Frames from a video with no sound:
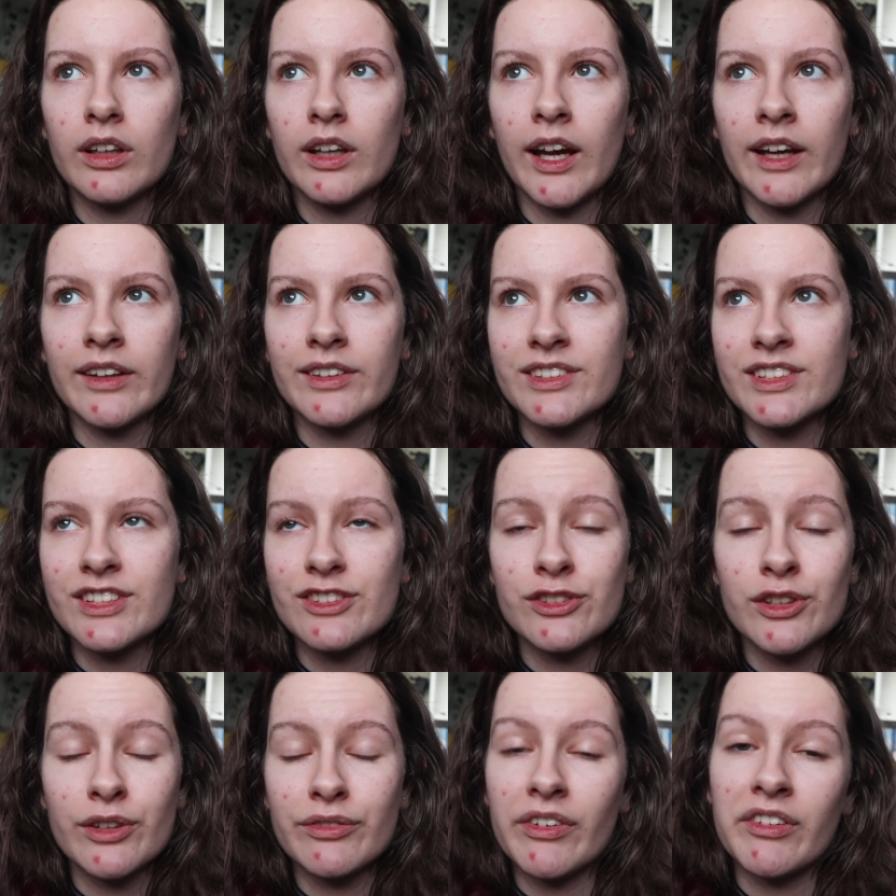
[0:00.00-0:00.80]
And
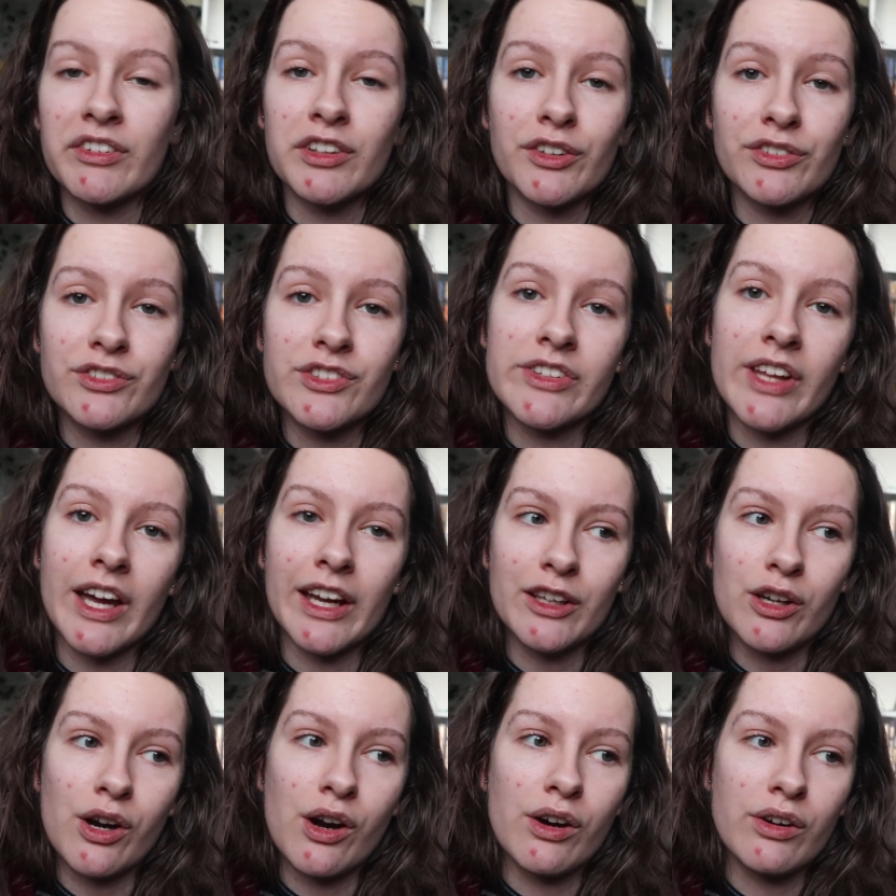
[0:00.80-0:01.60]
it's not very often that
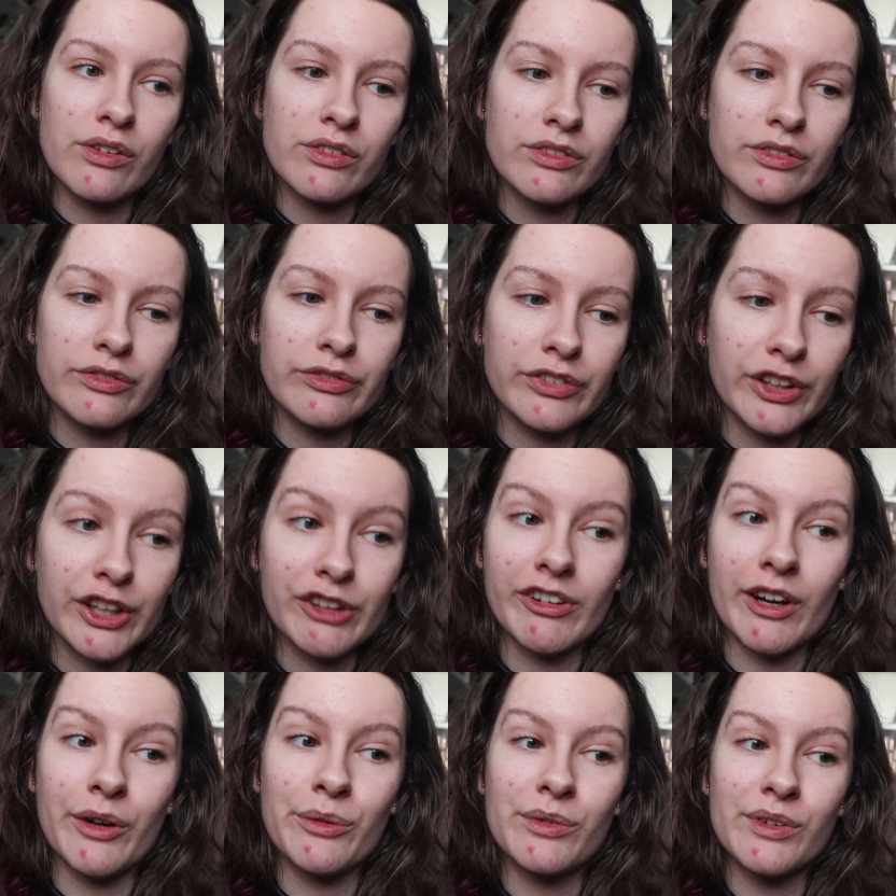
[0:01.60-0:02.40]
I can't
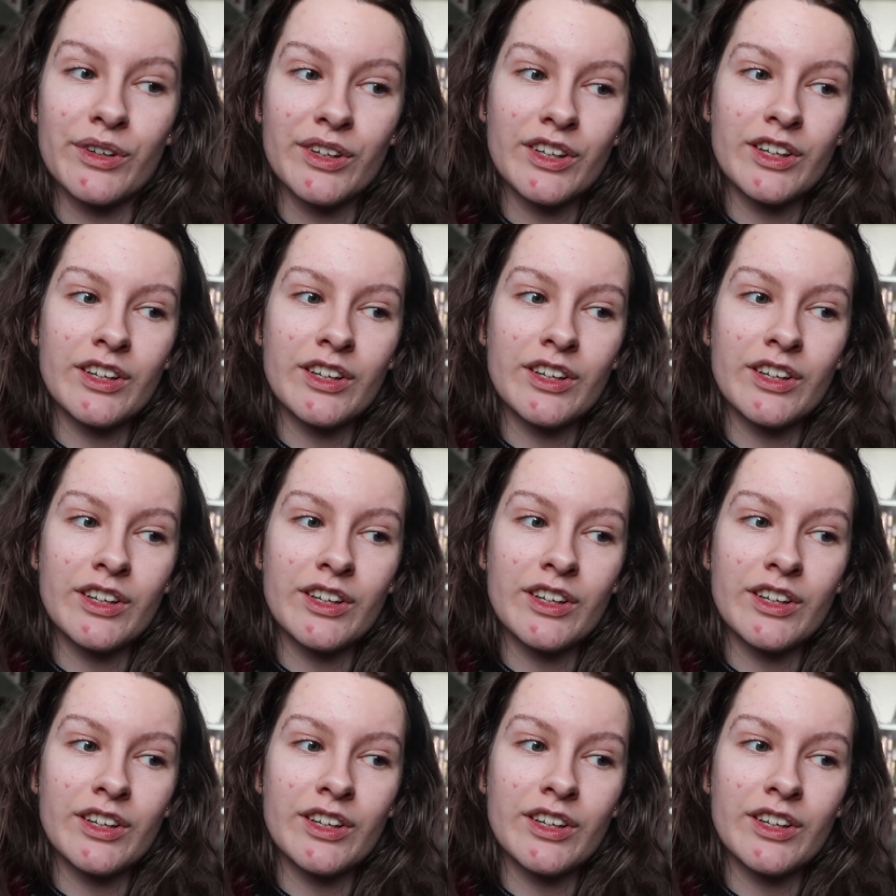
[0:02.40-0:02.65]
figure out